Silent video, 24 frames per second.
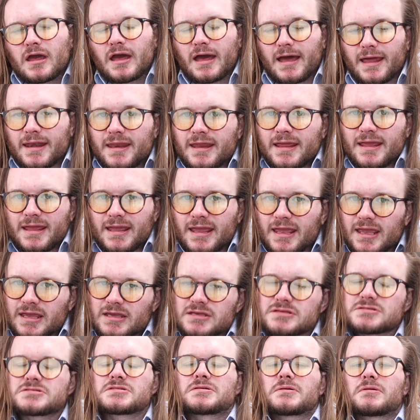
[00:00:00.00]
and it
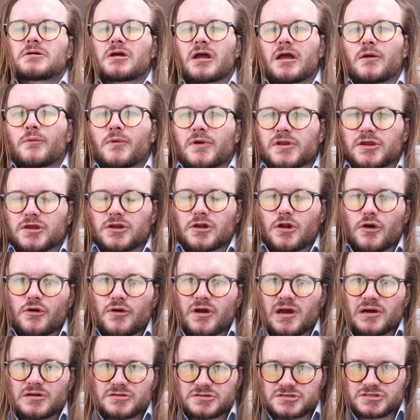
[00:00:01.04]
is when you know
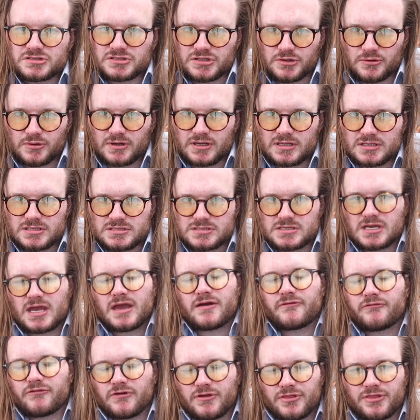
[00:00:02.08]
how to do it.
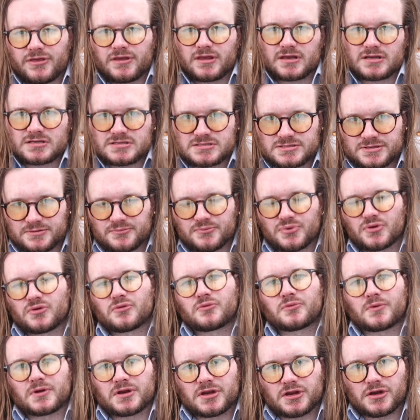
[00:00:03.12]
Everything is simple
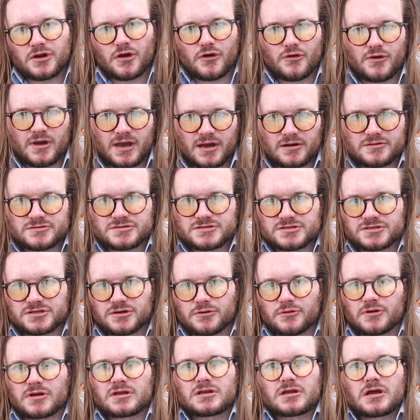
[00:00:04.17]
when you know how to do
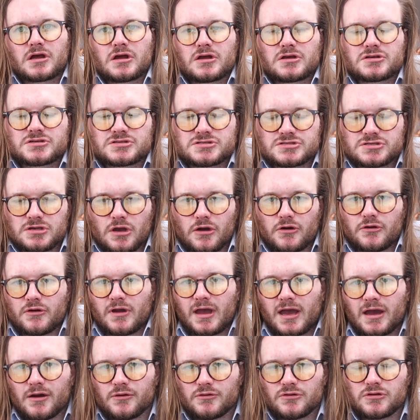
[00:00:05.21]
it. So
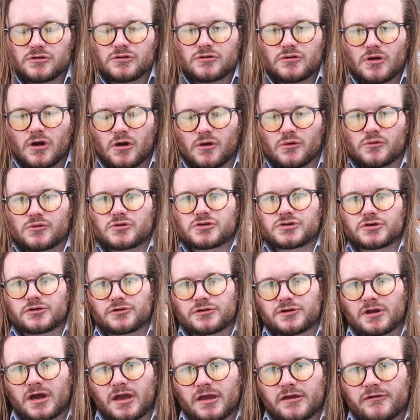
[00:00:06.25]
how do you hold your
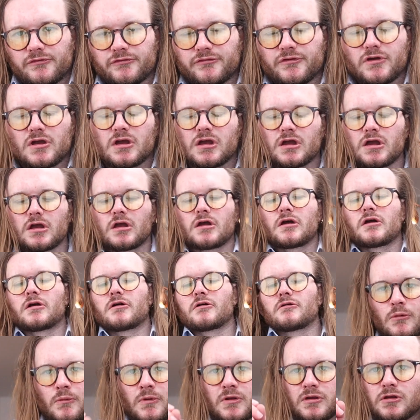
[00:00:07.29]
knife?
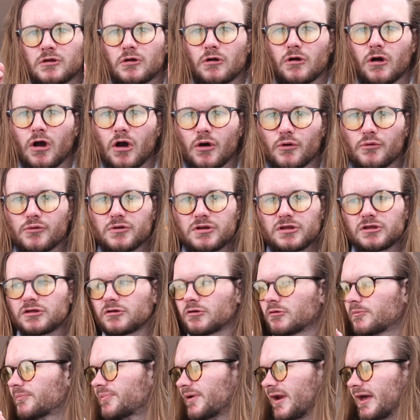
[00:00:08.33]
When you're holding
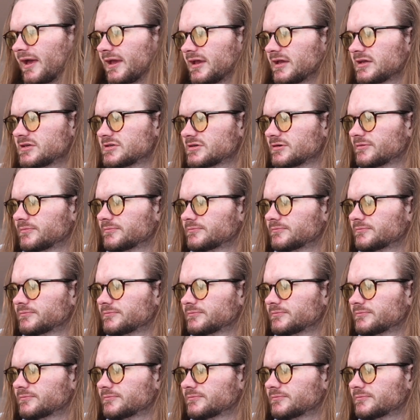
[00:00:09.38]
your blade,